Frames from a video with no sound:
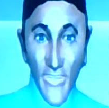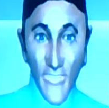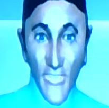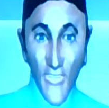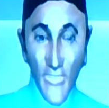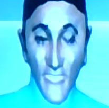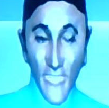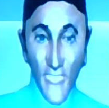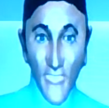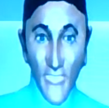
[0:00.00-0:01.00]
You always have
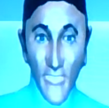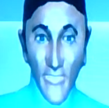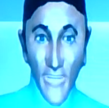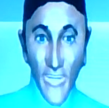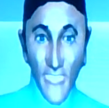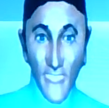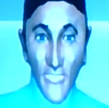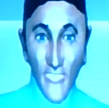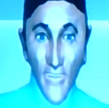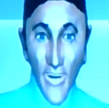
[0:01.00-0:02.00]
to be prepared for
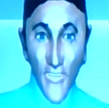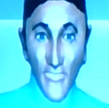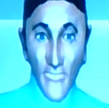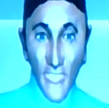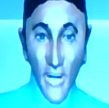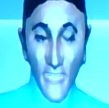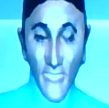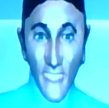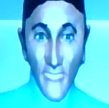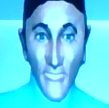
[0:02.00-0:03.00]
the unexpected.
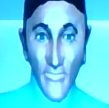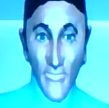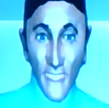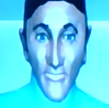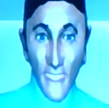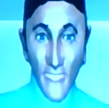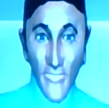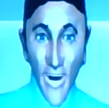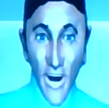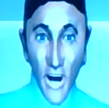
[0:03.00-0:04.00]
Boy,